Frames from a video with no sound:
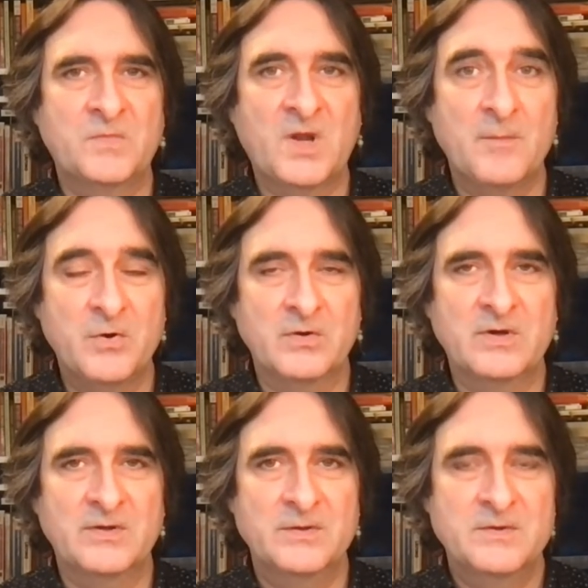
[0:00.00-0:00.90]
a
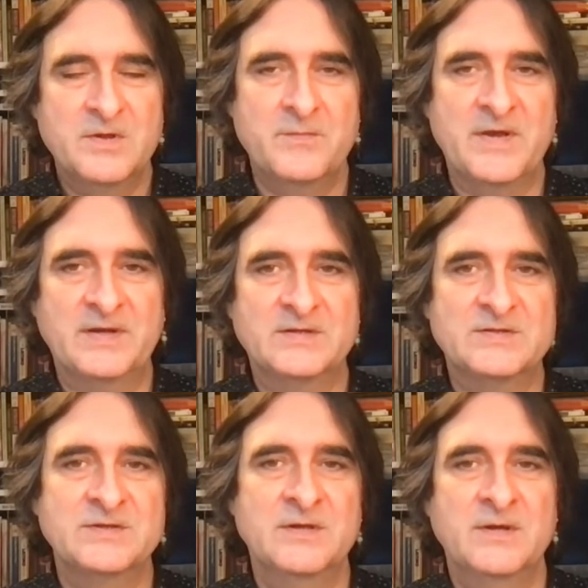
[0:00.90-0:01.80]
book that
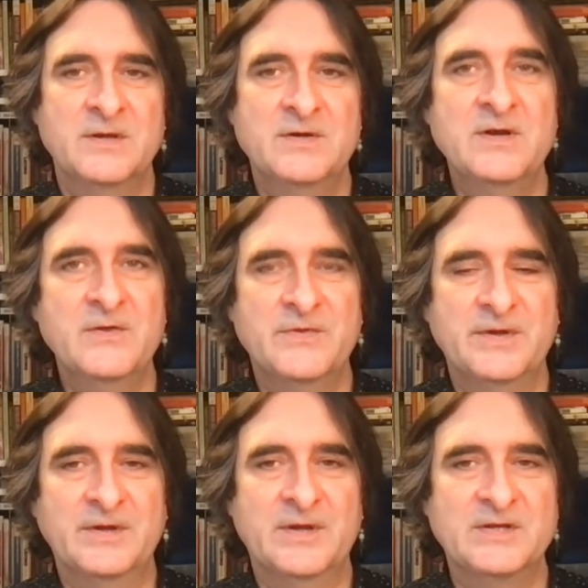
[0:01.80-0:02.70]
makes
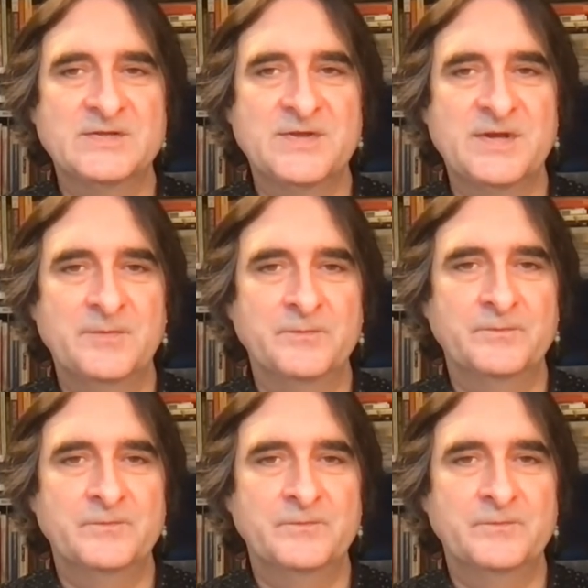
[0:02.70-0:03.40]
nothing its theme,